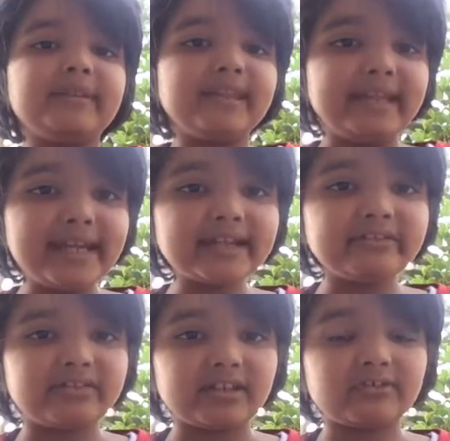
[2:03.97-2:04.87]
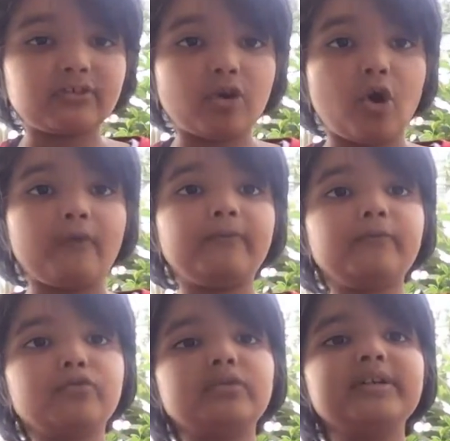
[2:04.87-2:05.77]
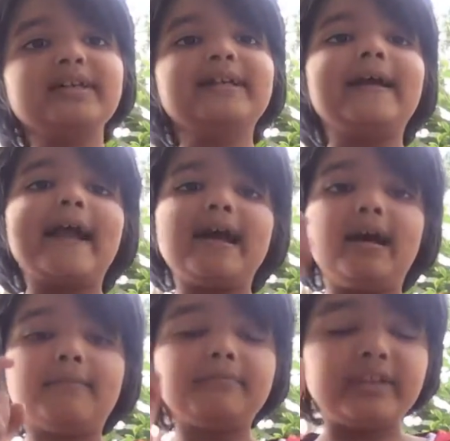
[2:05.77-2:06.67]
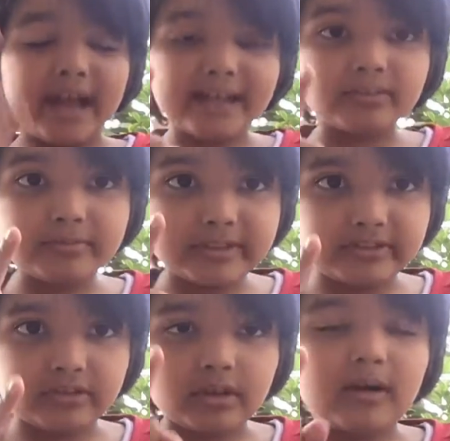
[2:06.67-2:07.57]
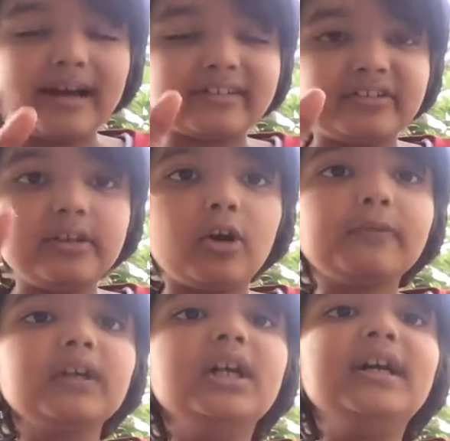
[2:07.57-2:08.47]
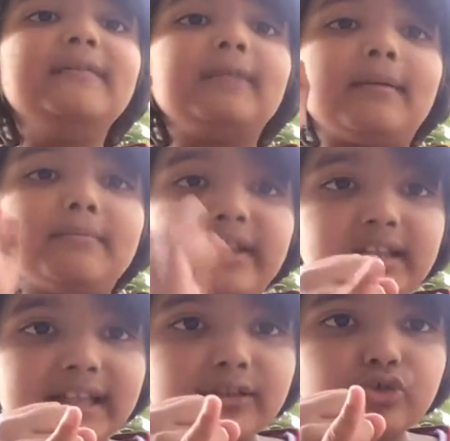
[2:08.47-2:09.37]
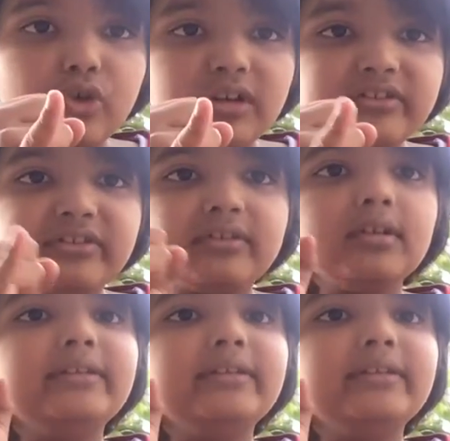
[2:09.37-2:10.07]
They consist of atoms consist actually of electrons.